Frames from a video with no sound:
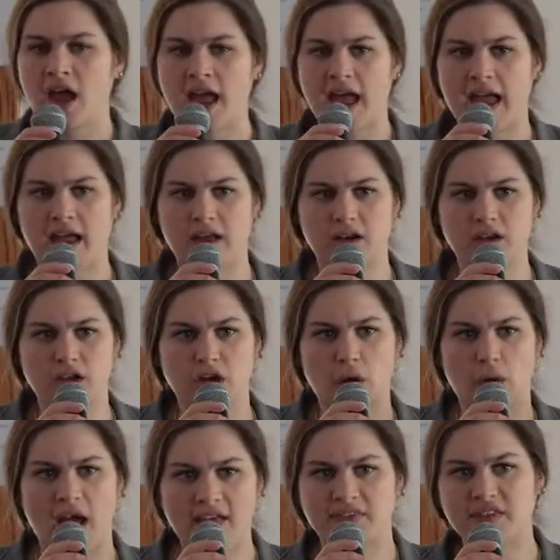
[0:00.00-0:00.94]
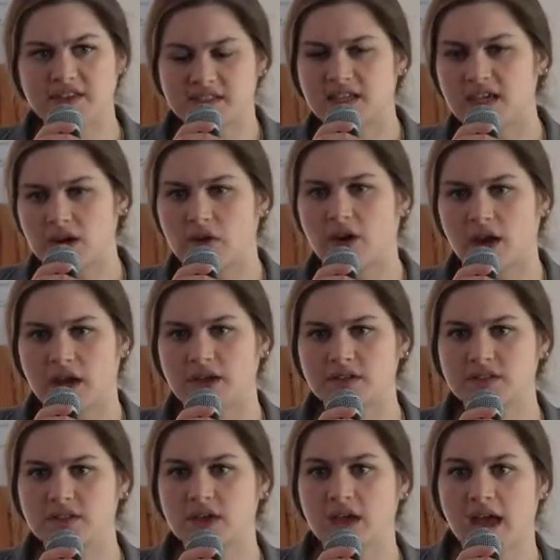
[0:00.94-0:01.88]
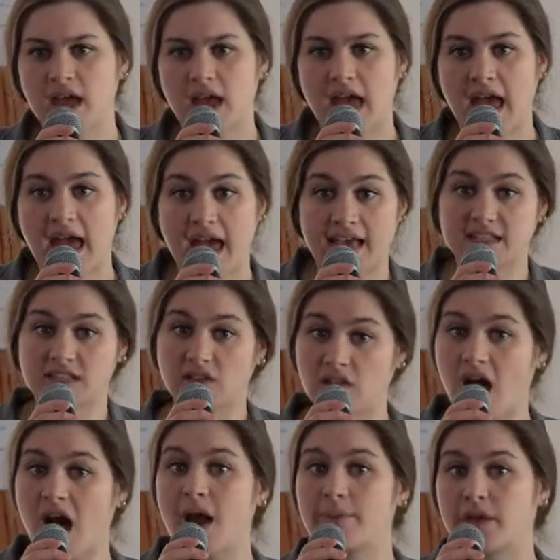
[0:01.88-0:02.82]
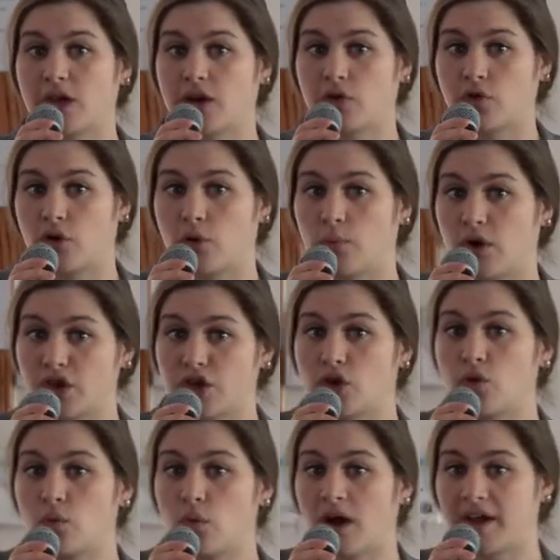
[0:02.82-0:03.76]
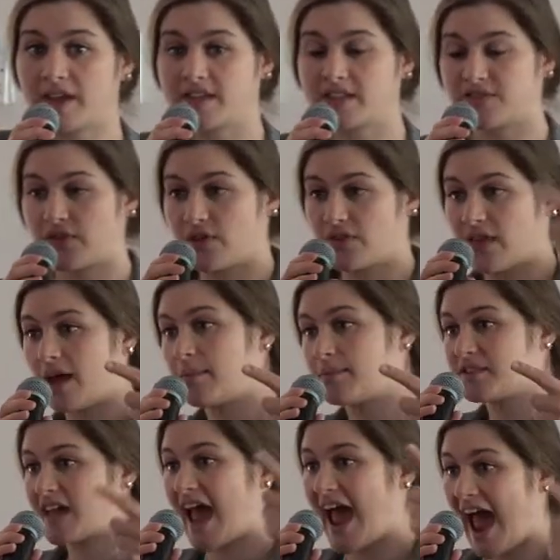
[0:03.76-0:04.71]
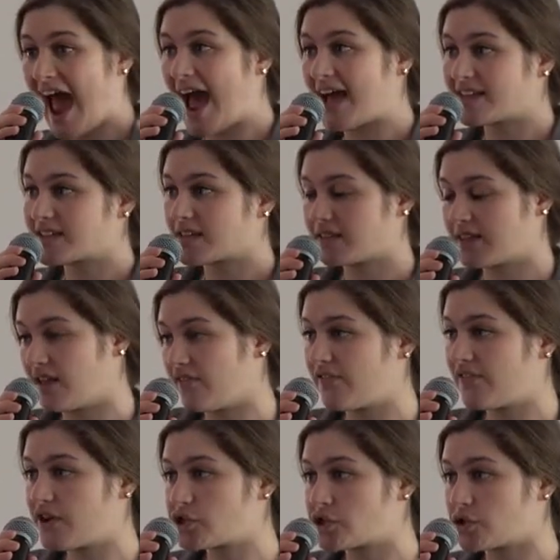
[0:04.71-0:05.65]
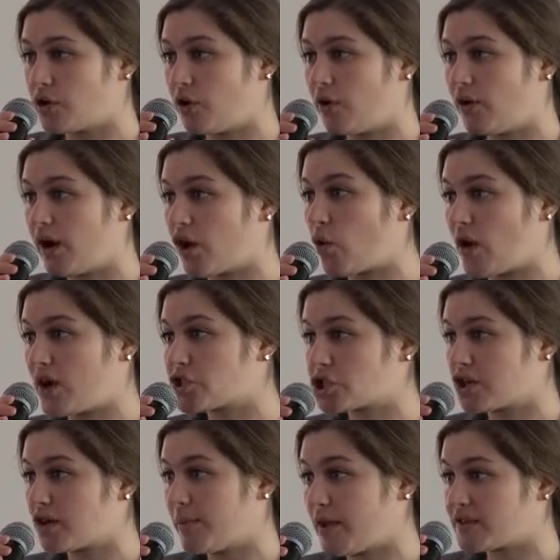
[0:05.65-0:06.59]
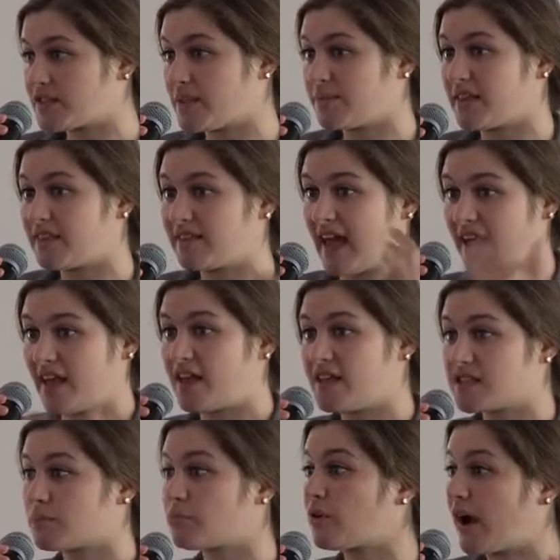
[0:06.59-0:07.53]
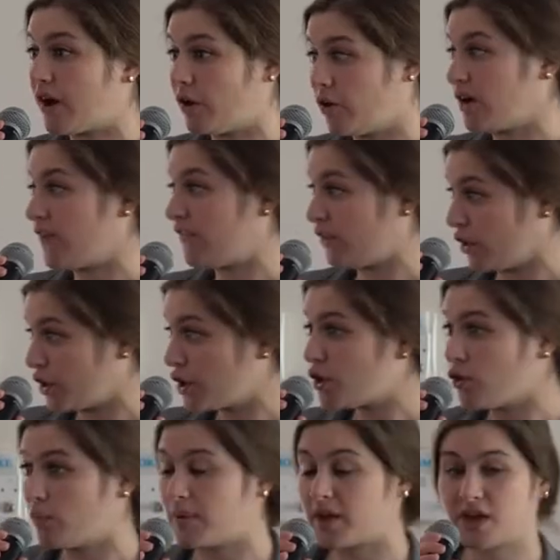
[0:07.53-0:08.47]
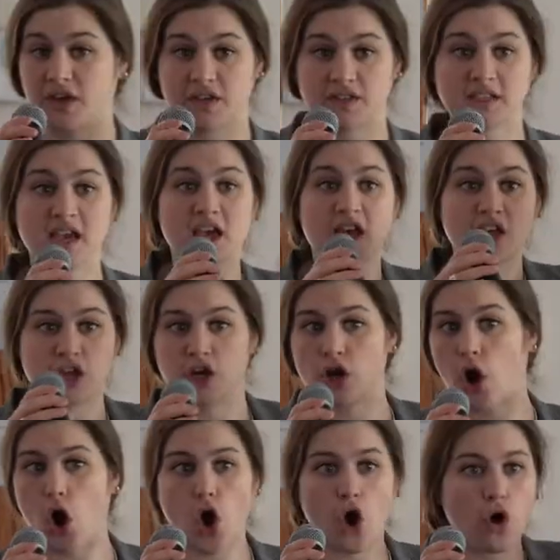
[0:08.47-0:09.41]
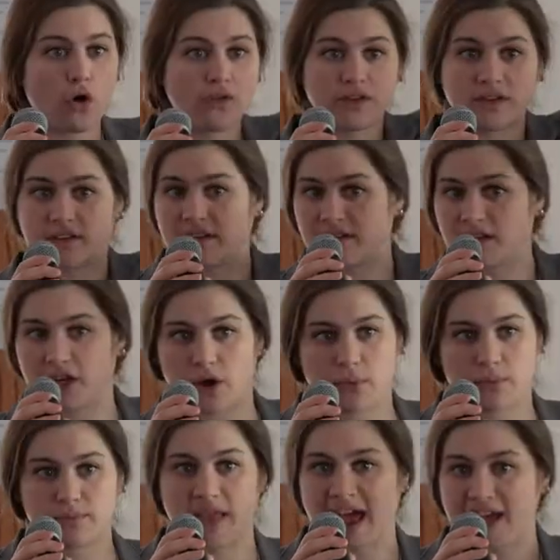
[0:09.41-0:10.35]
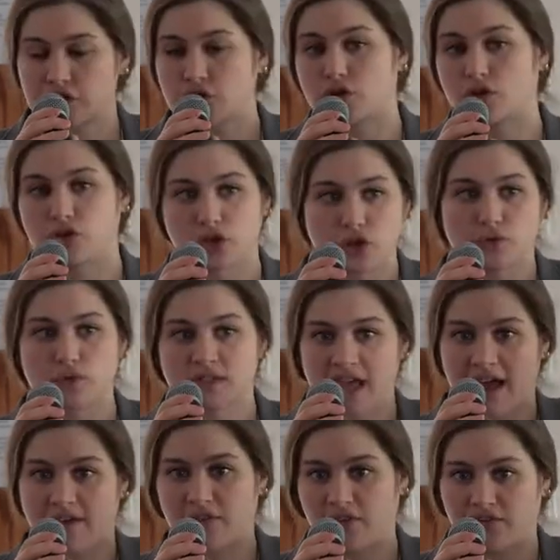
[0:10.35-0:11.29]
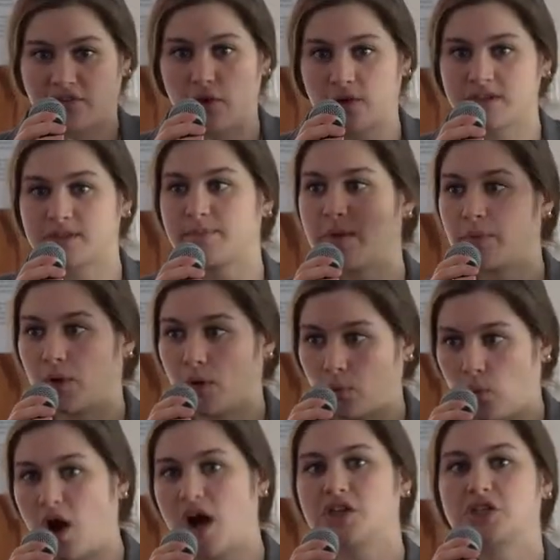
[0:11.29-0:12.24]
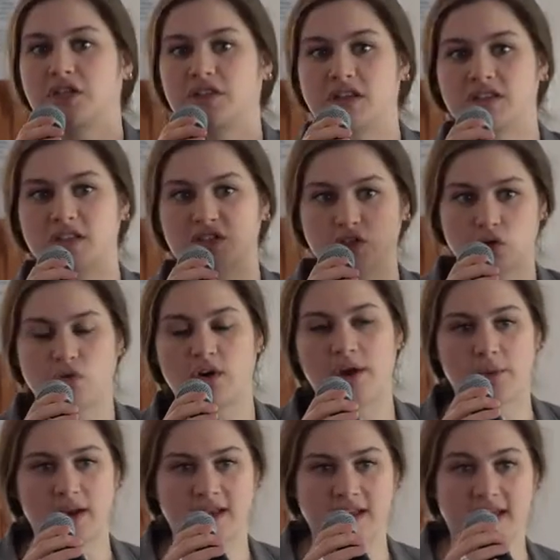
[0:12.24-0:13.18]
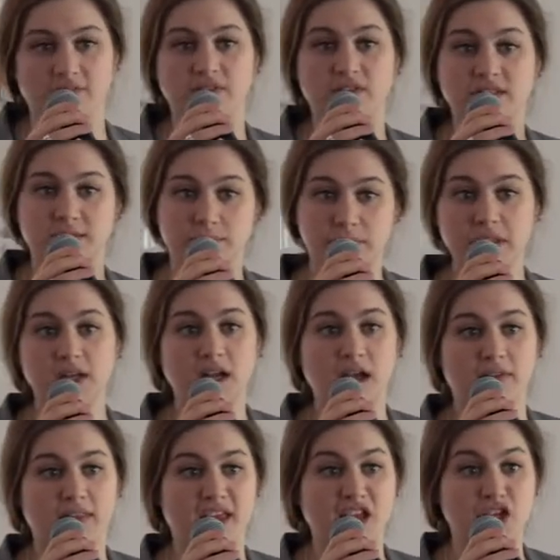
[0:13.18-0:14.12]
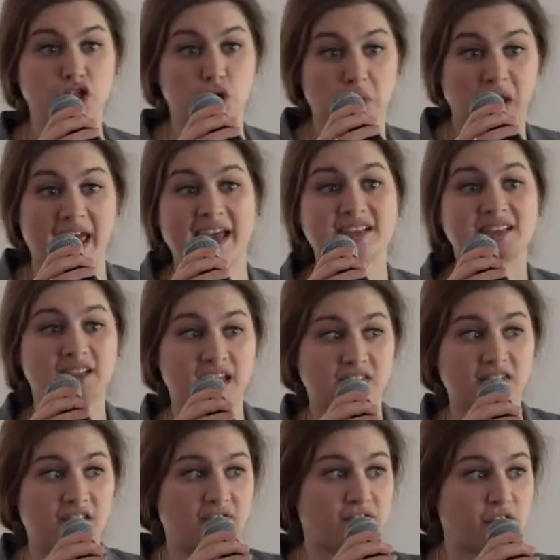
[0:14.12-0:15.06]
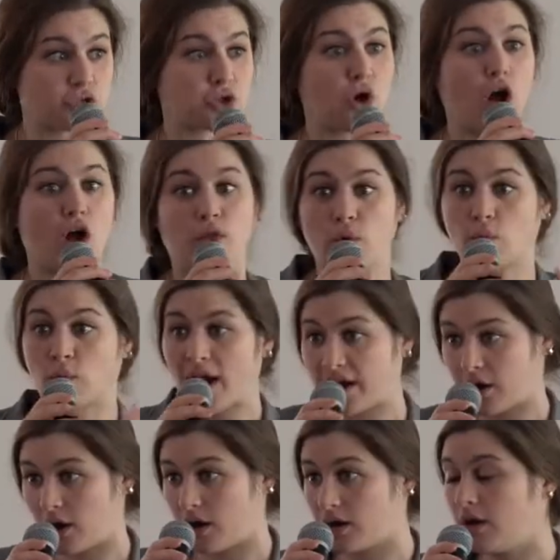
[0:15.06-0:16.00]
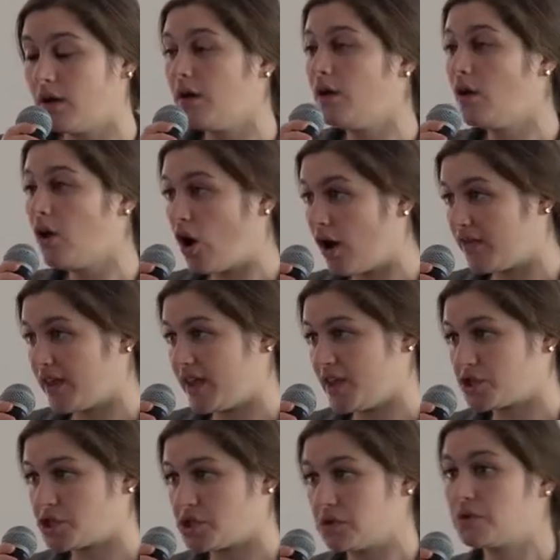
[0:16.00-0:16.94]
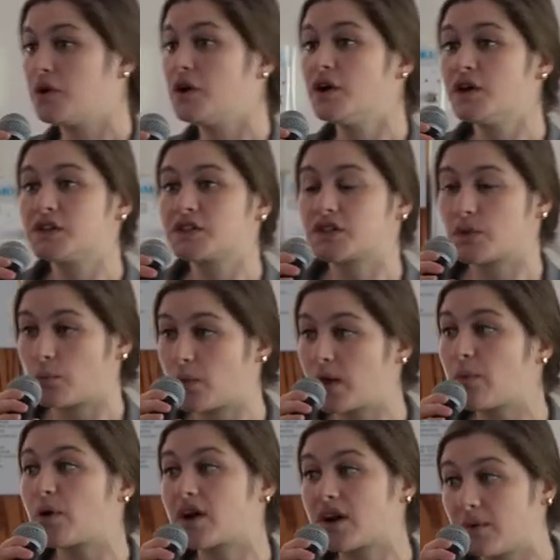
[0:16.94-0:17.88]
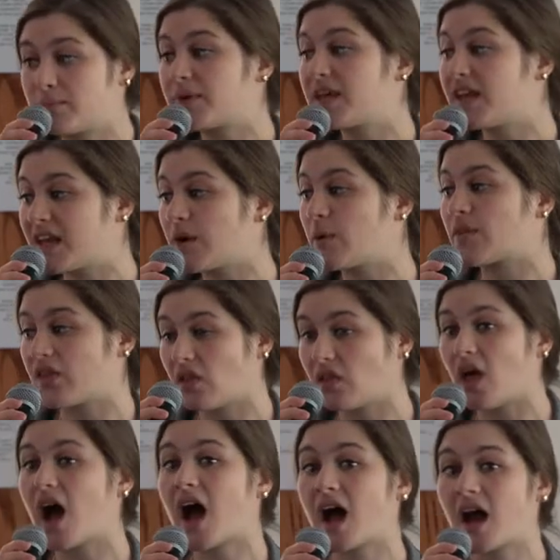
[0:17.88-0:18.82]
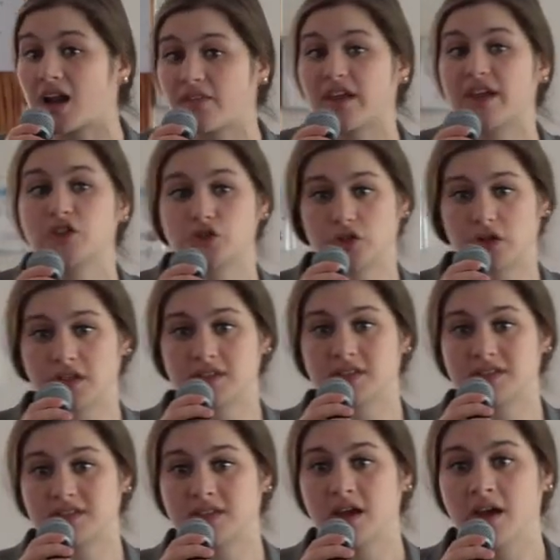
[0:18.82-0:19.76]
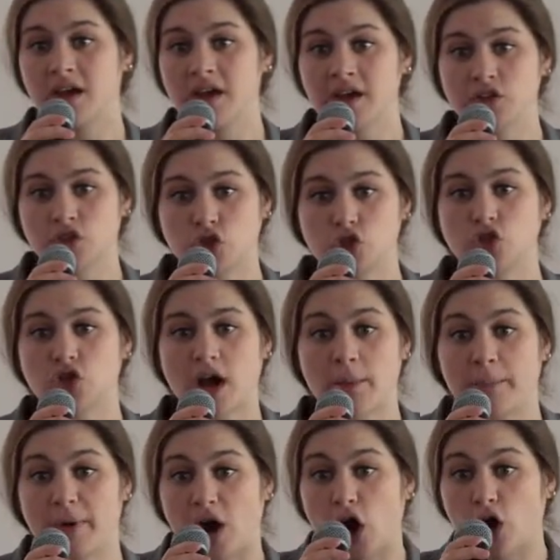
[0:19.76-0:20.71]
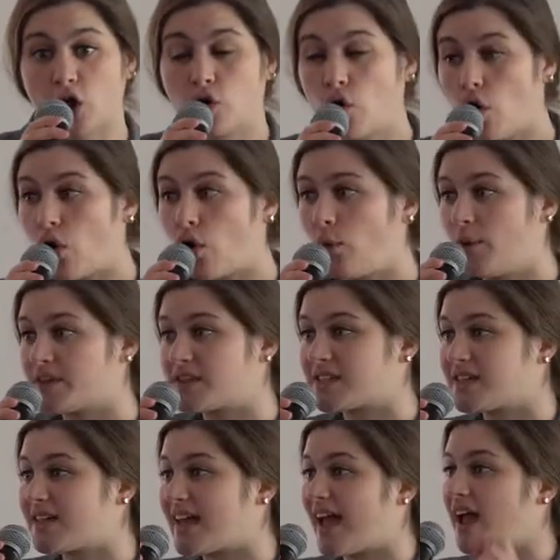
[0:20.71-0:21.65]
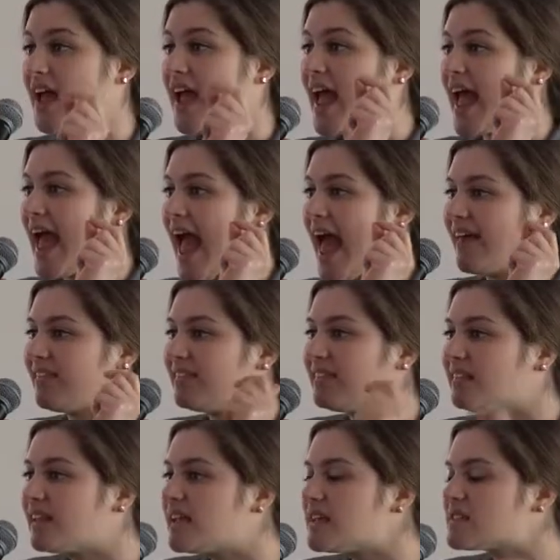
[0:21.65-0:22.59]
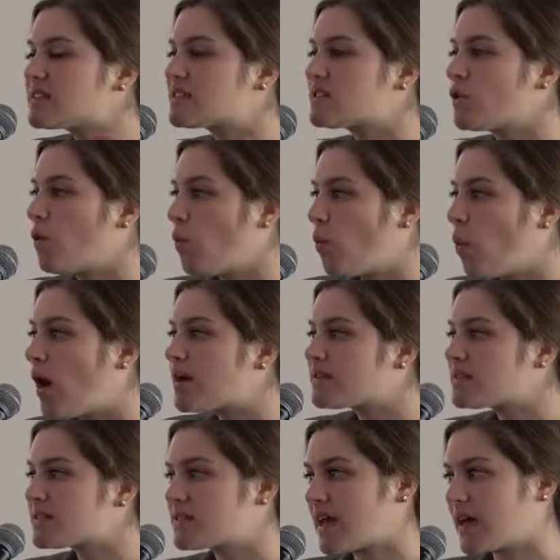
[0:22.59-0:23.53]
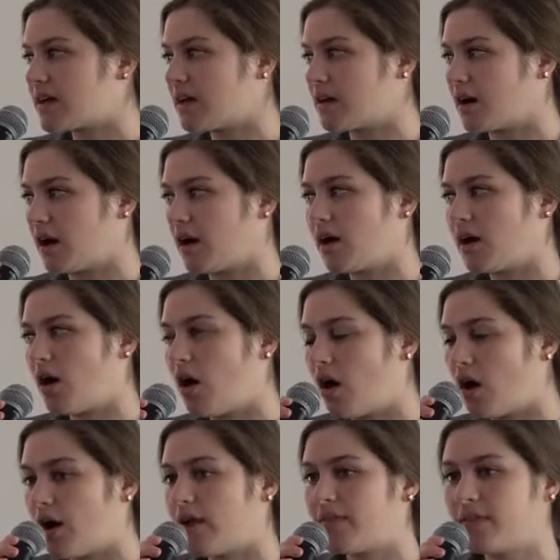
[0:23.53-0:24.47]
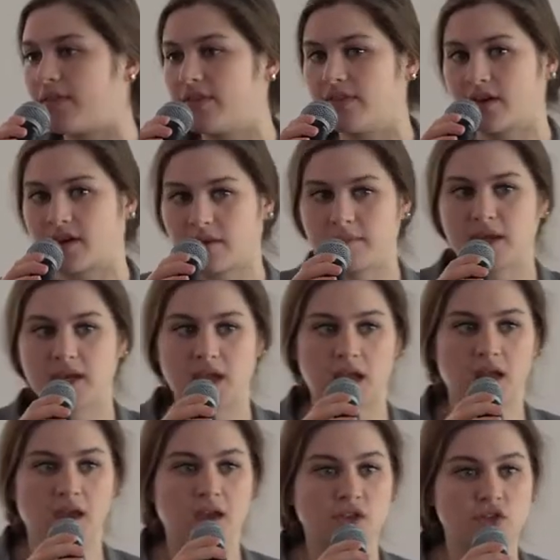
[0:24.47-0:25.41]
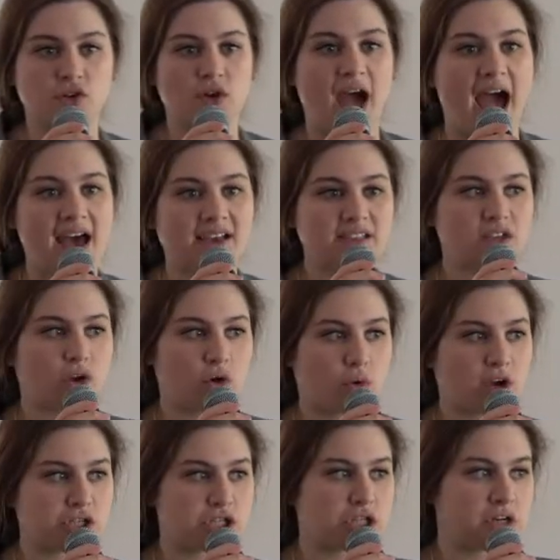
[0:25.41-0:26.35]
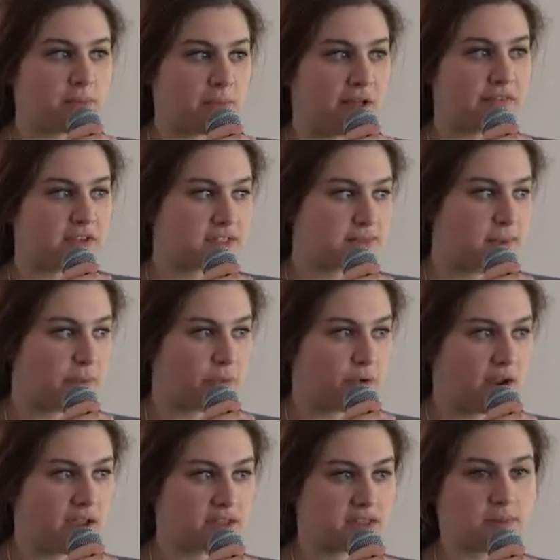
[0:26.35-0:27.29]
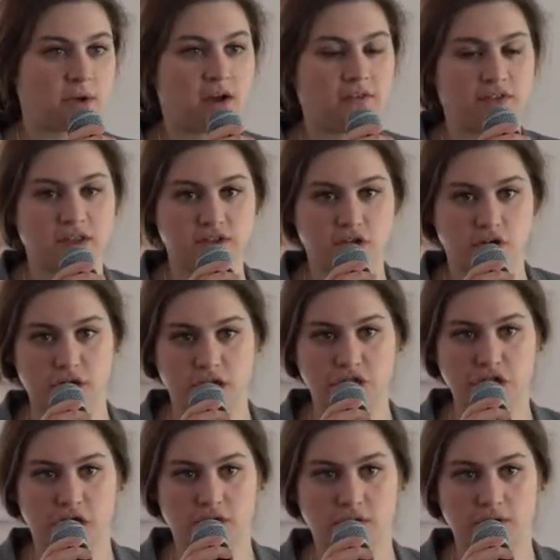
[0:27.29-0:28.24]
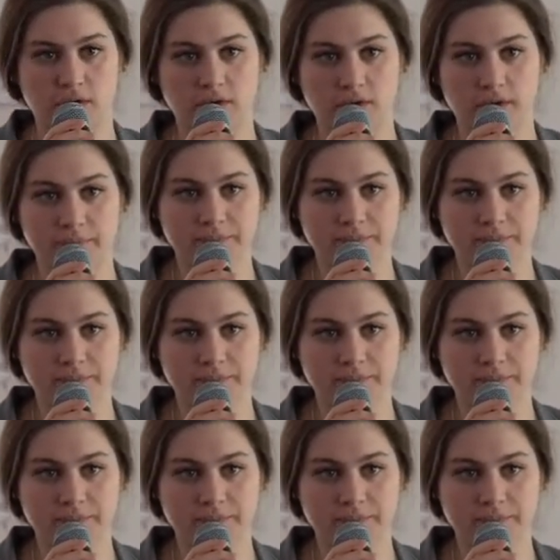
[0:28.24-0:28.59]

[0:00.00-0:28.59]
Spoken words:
And you know, at these hearings, as a lobbying group, what you want is for them to ask the official a question about something that is a priority for you, because you know, all the national news have their focus. People are watching this. It's a great way to get visibility on the issue and to get the official on the record on the issue. So that we were competing with a lot of interests to try, but our goal was to get at least one senator on the committee to ask a question about this memorandum of the Attorney General.